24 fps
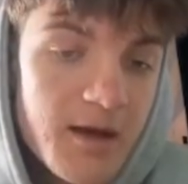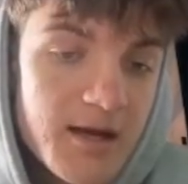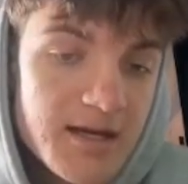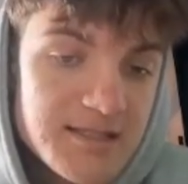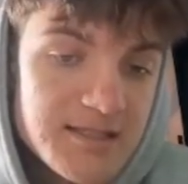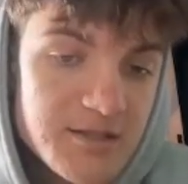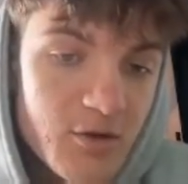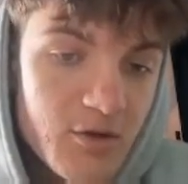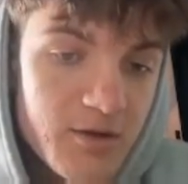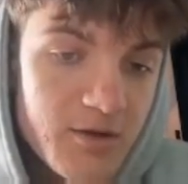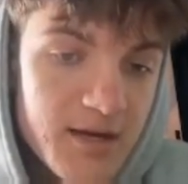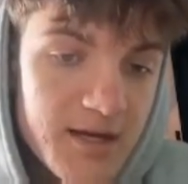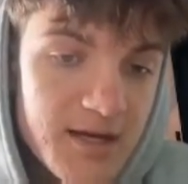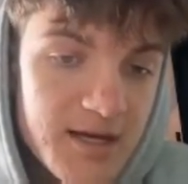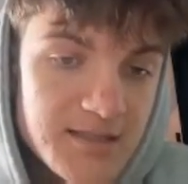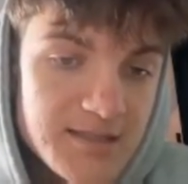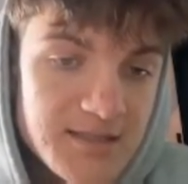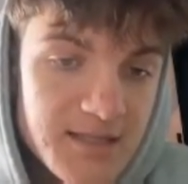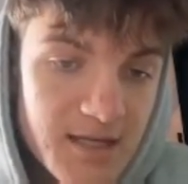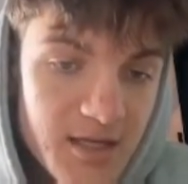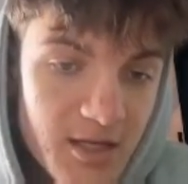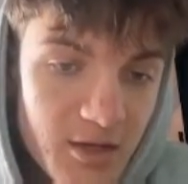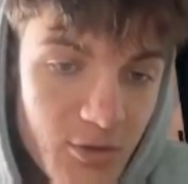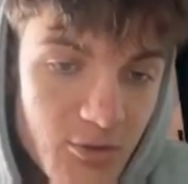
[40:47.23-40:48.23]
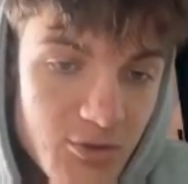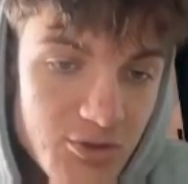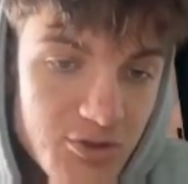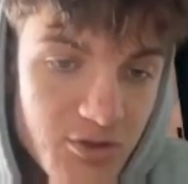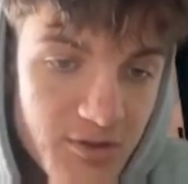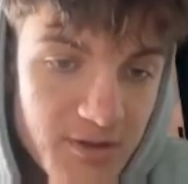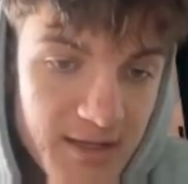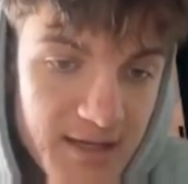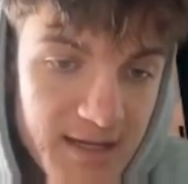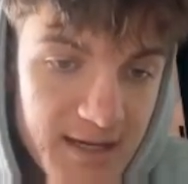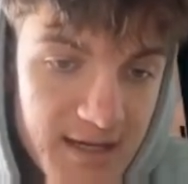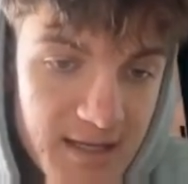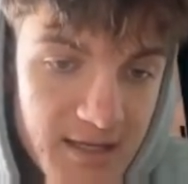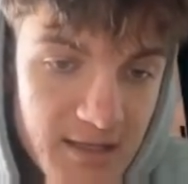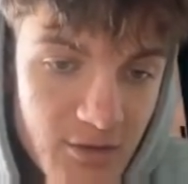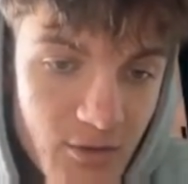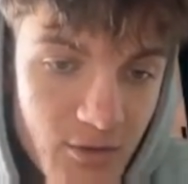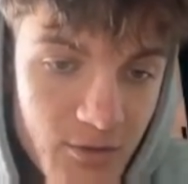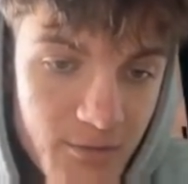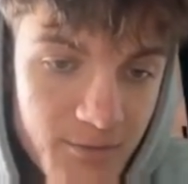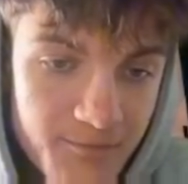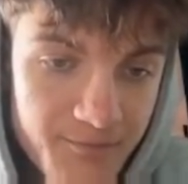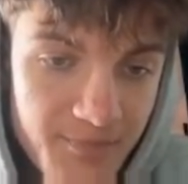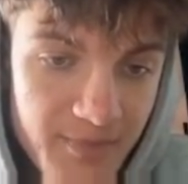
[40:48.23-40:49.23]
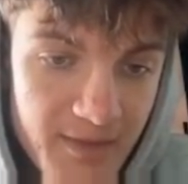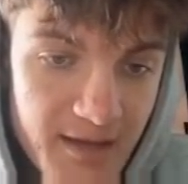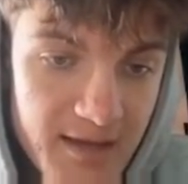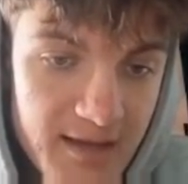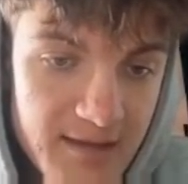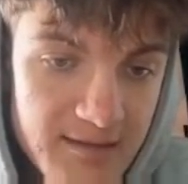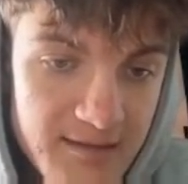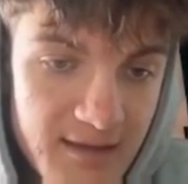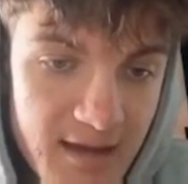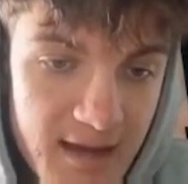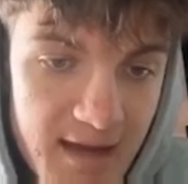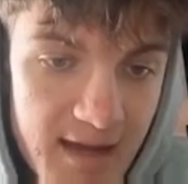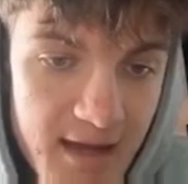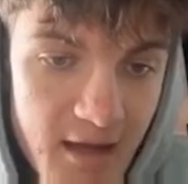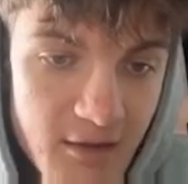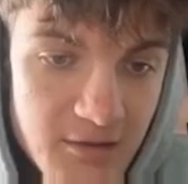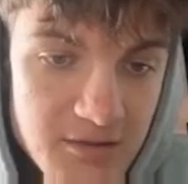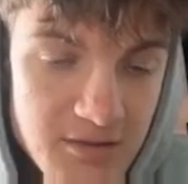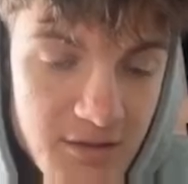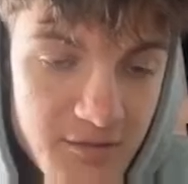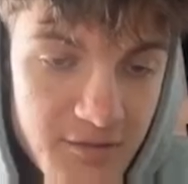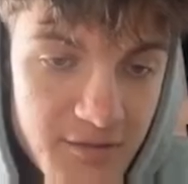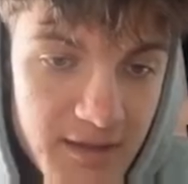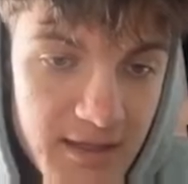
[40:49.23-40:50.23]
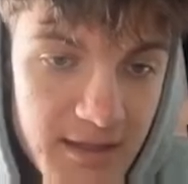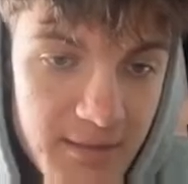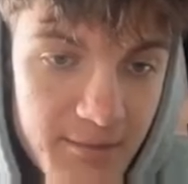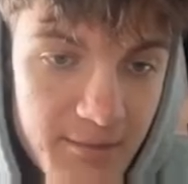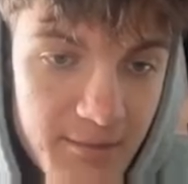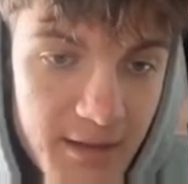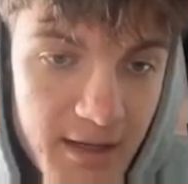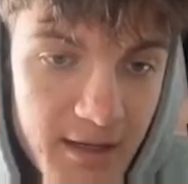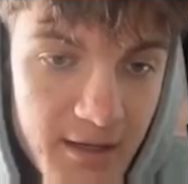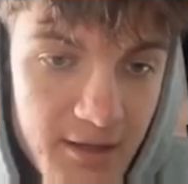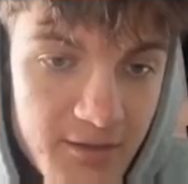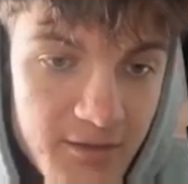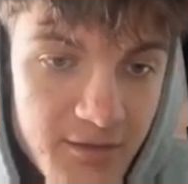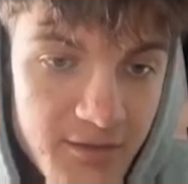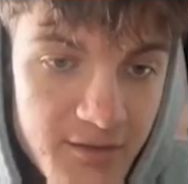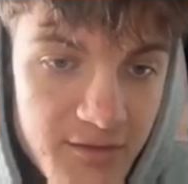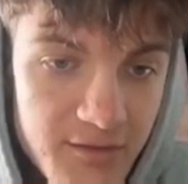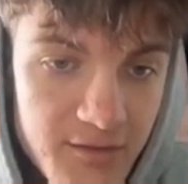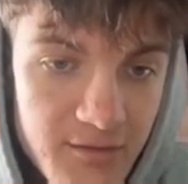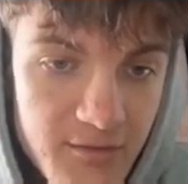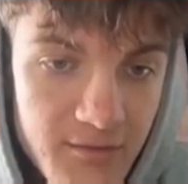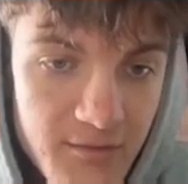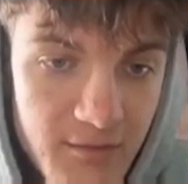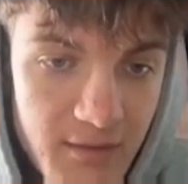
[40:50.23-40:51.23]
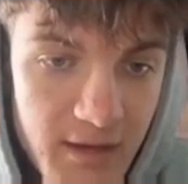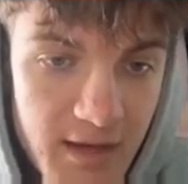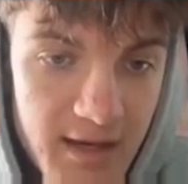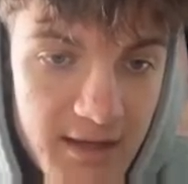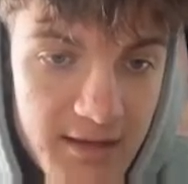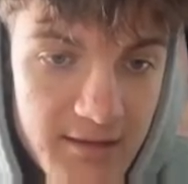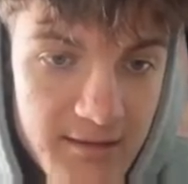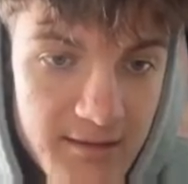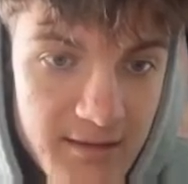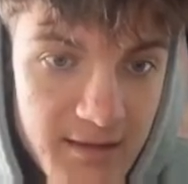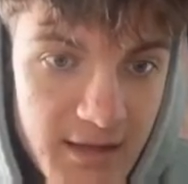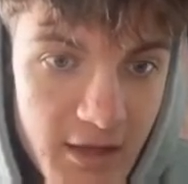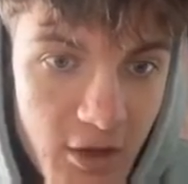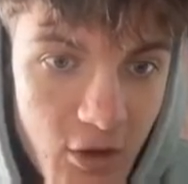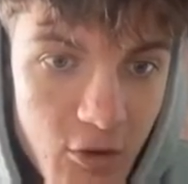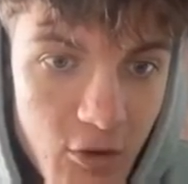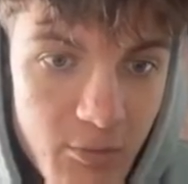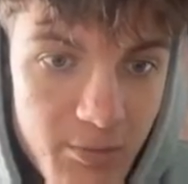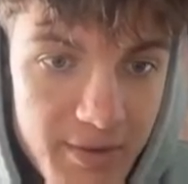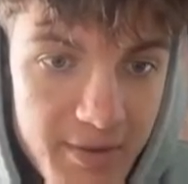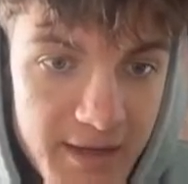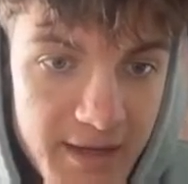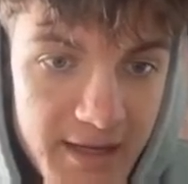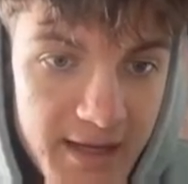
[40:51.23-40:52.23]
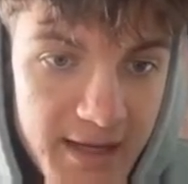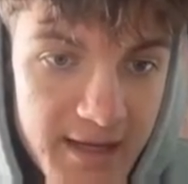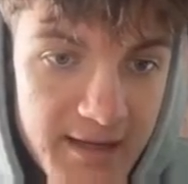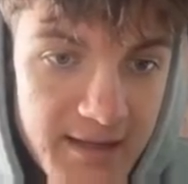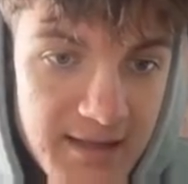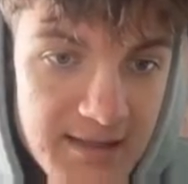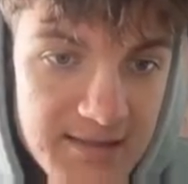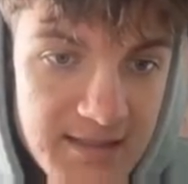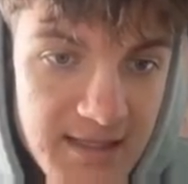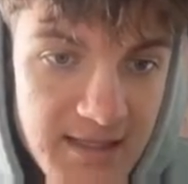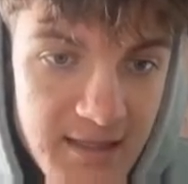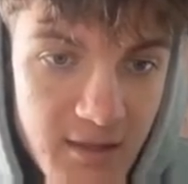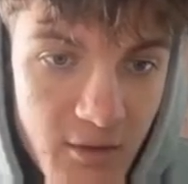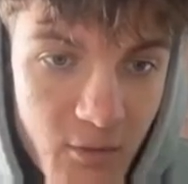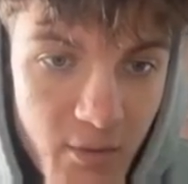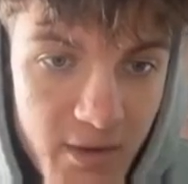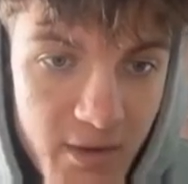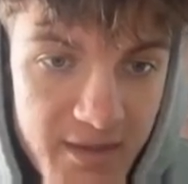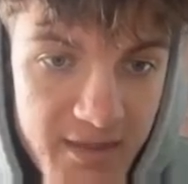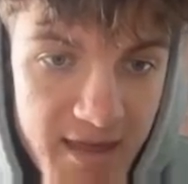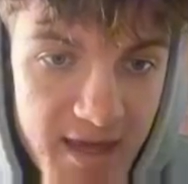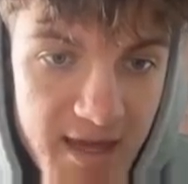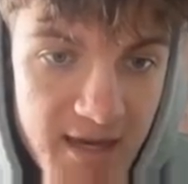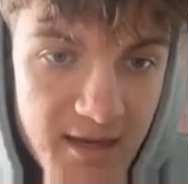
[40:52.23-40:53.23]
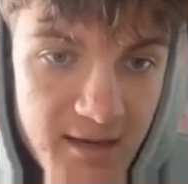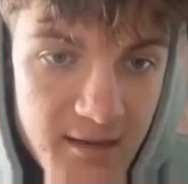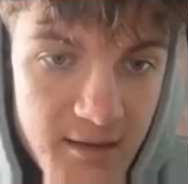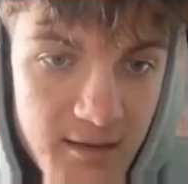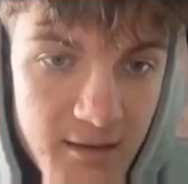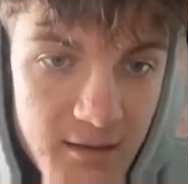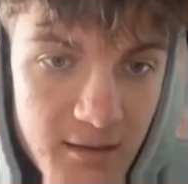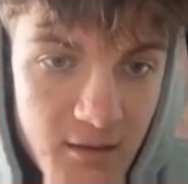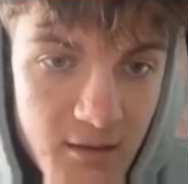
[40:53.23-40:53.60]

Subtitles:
as long as the closure of the candle is out of the imbalance and the opening is either within